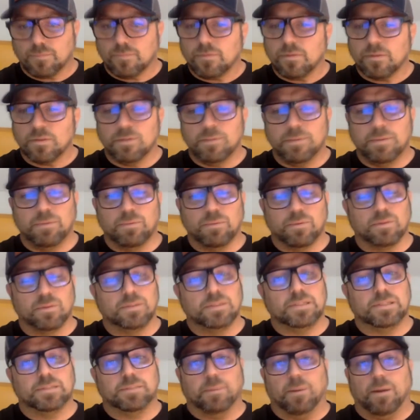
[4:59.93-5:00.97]
You'd be
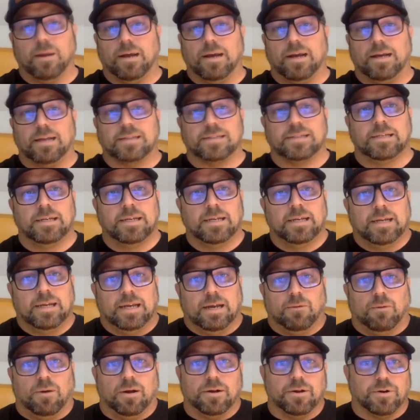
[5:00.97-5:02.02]
really surprised
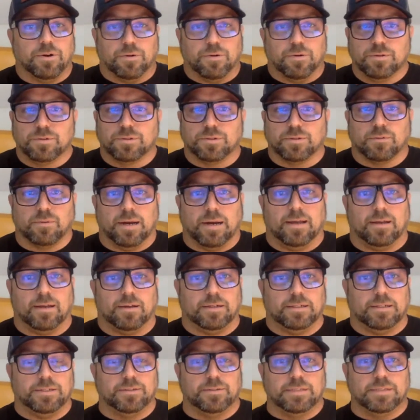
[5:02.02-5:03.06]
at while you're cruising around
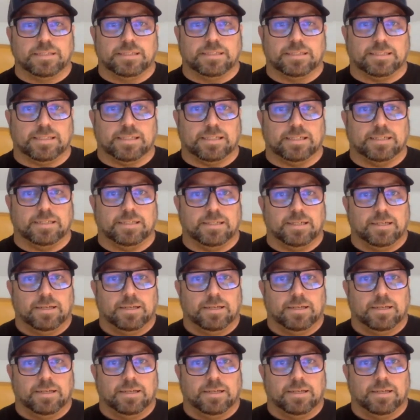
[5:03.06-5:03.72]
and doing these things,